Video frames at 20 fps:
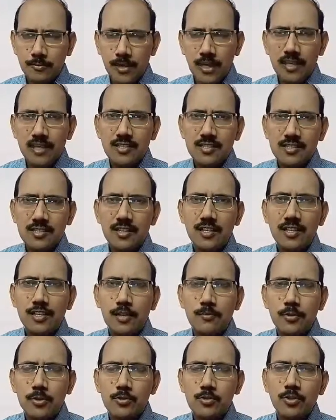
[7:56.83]
unnecessary
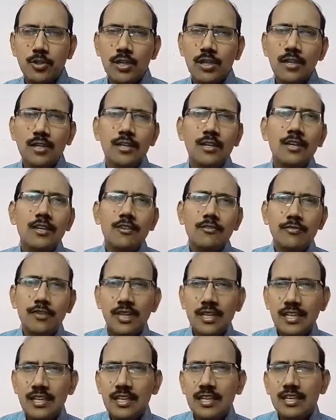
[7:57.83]
topics only we
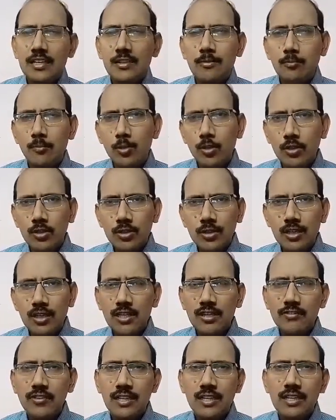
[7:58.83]
are getting bored
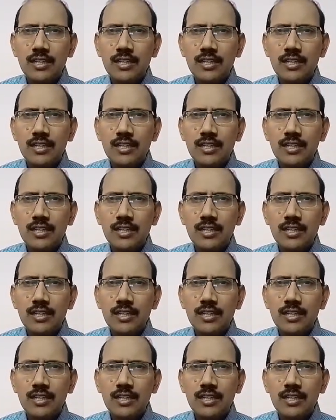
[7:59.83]
and we are